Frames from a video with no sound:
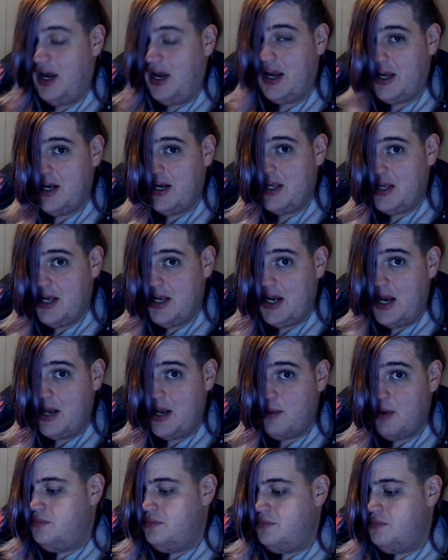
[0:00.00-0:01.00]
gonna get
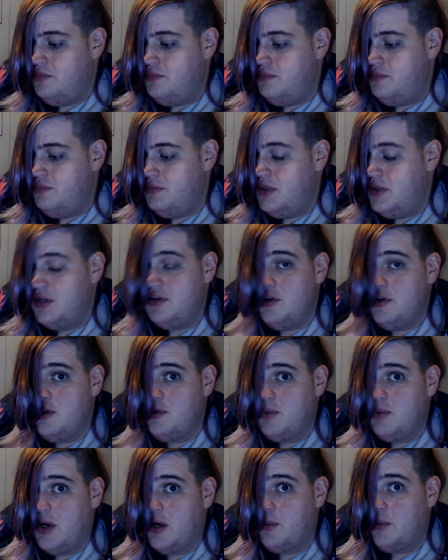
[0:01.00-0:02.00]
anywhere. This is
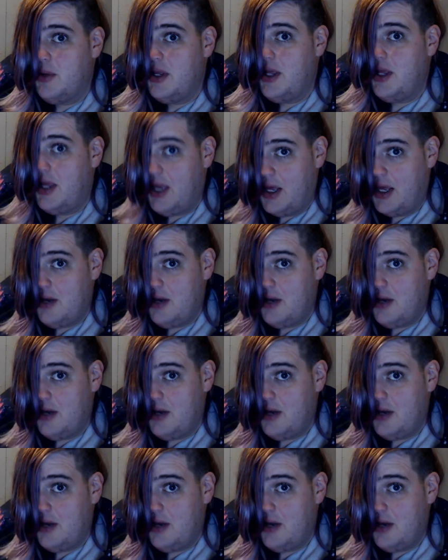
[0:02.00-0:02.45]
where we get.